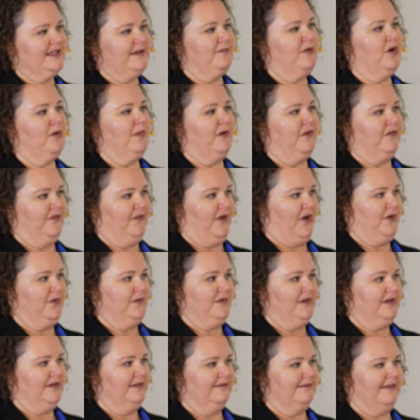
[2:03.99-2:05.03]
the mobile
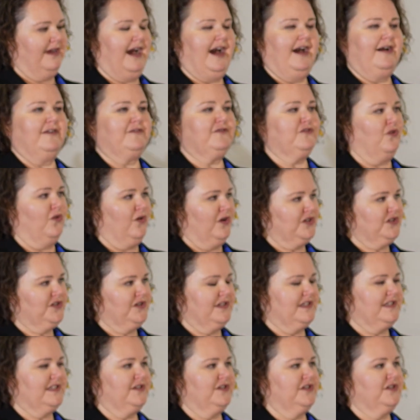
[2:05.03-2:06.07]
phone. Of course, you
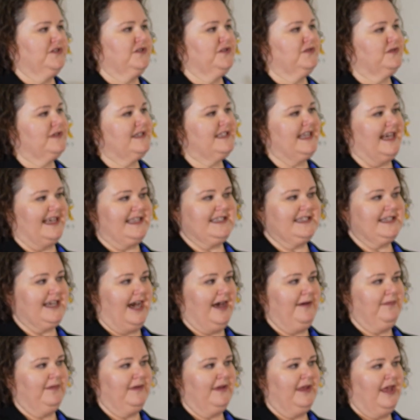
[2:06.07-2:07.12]
can still use
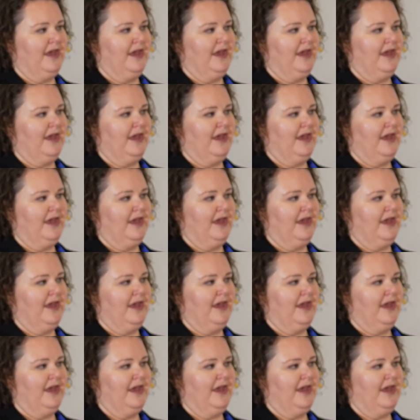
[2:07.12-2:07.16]
desktop,